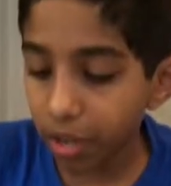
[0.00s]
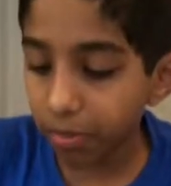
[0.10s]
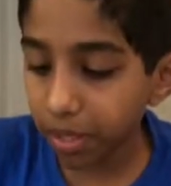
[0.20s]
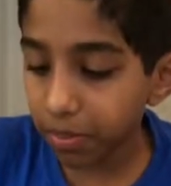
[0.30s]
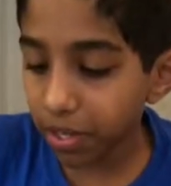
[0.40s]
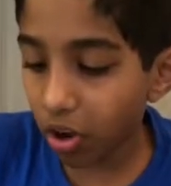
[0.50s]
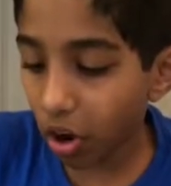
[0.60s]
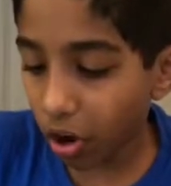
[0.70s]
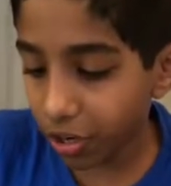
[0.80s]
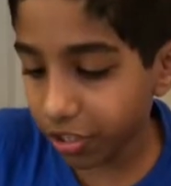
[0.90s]
it may be
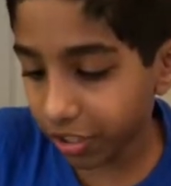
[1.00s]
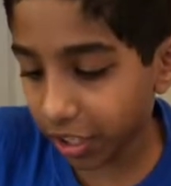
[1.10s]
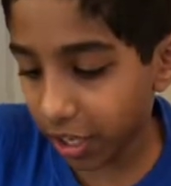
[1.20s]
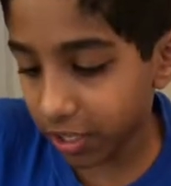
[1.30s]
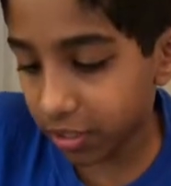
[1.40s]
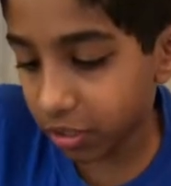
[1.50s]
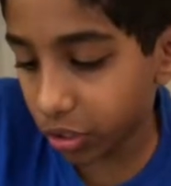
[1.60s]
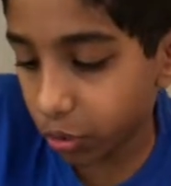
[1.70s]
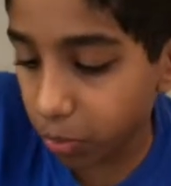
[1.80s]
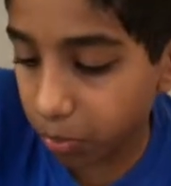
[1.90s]
hard to cut, so
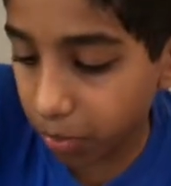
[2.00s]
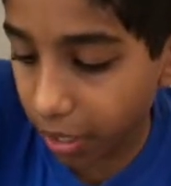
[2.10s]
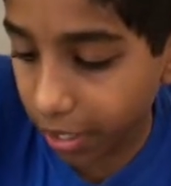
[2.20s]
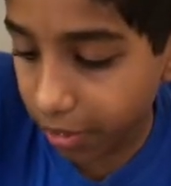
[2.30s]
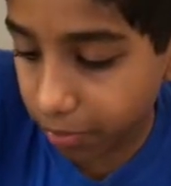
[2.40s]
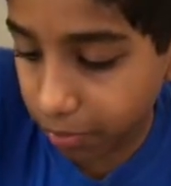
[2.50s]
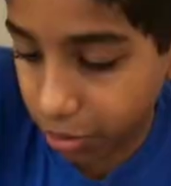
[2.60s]
you might,